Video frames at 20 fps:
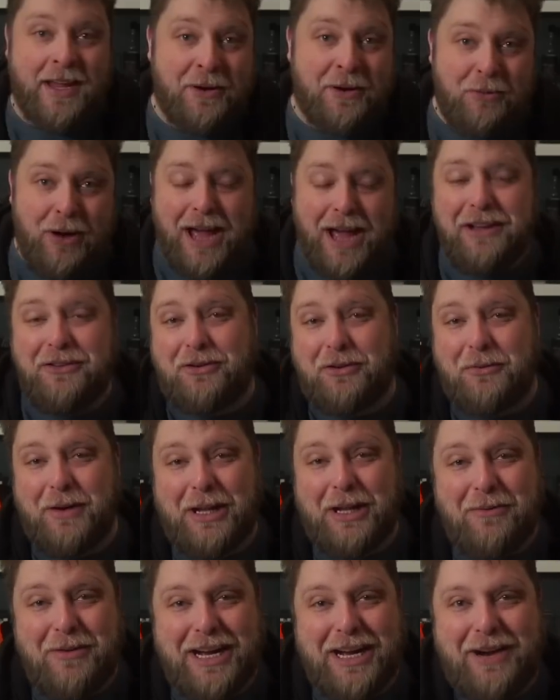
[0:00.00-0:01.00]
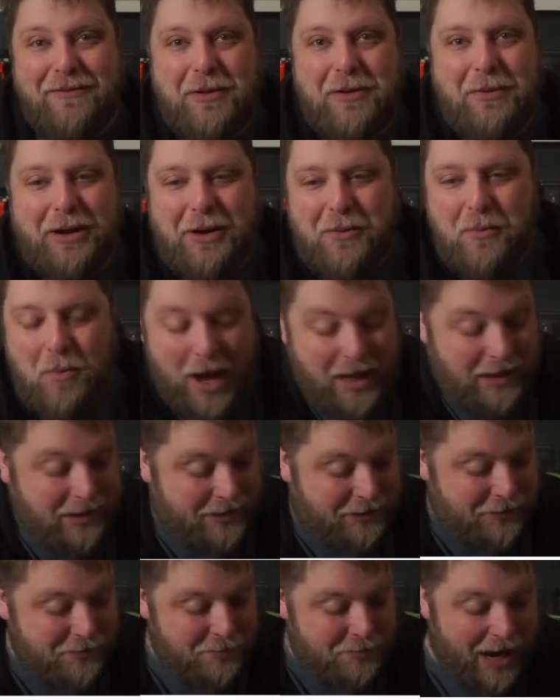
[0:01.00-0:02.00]
Right, so hello again, everybody, and
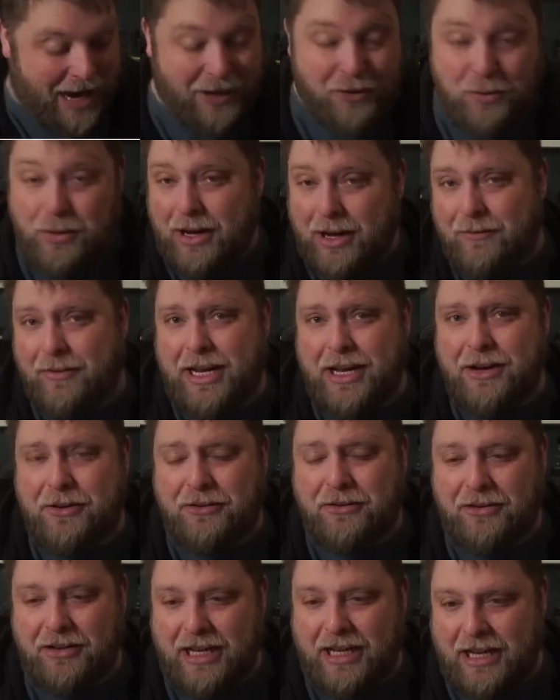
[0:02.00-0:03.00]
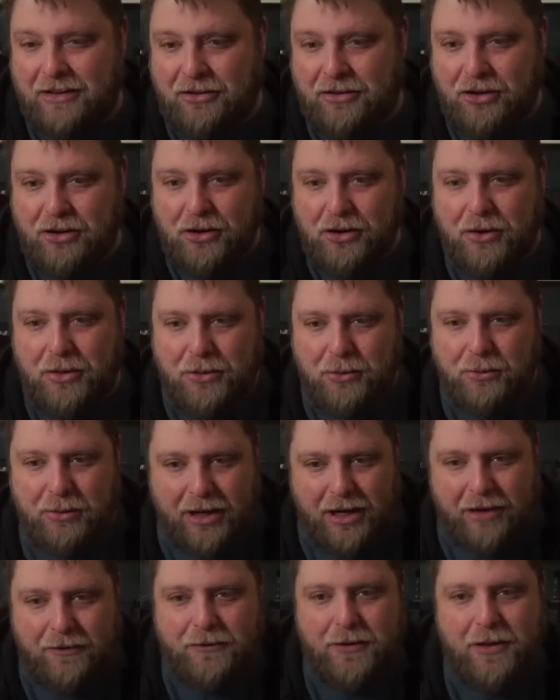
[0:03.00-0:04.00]
welcome back. Quick video today to go through the
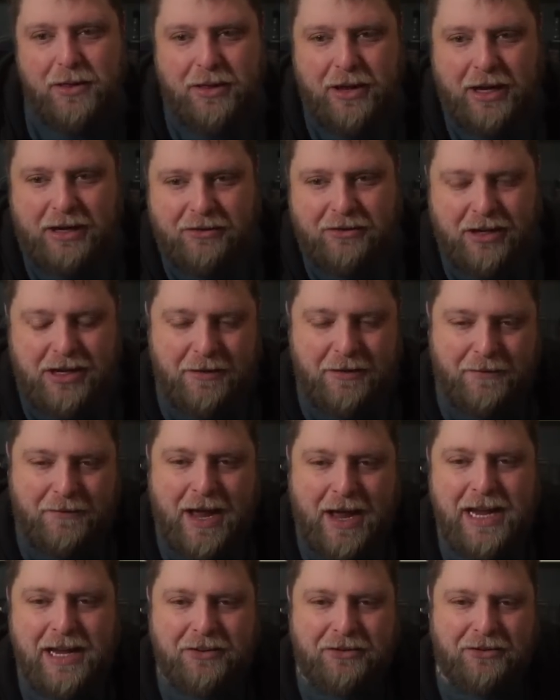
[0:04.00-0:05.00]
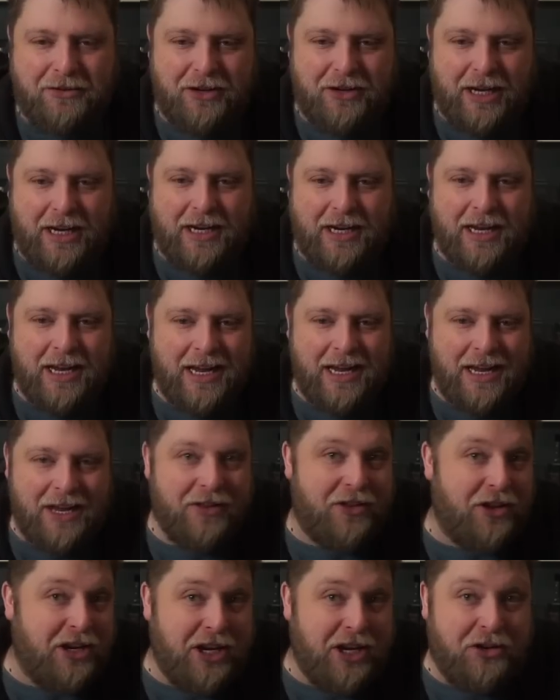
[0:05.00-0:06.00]
different things on your Fire Stick
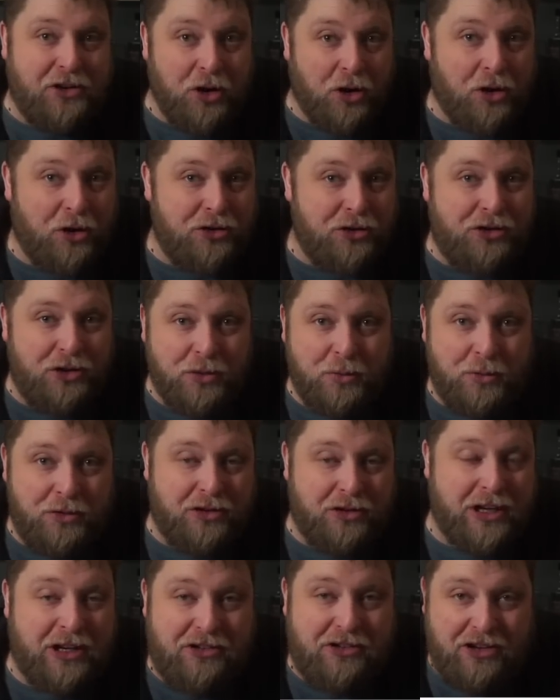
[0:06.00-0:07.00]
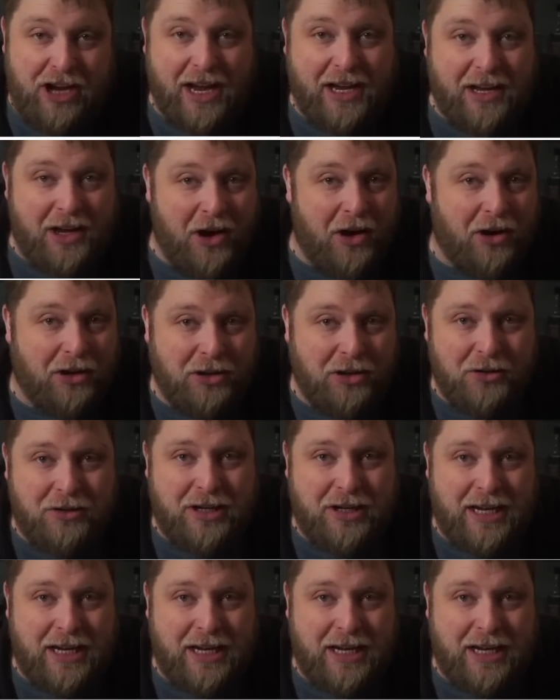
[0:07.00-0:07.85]
that you don't usually check or look